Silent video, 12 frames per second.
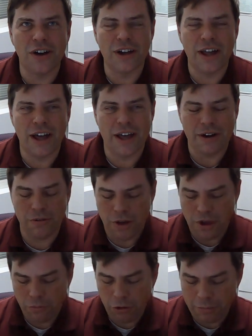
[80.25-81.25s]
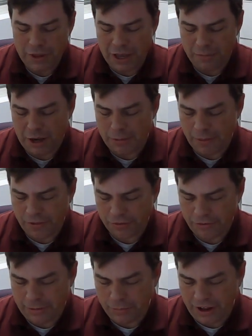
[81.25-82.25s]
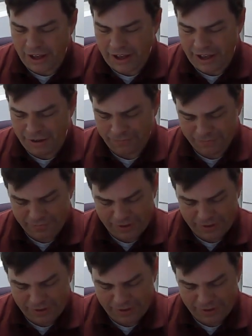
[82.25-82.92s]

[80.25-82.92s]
online will be a minimum 3 ply.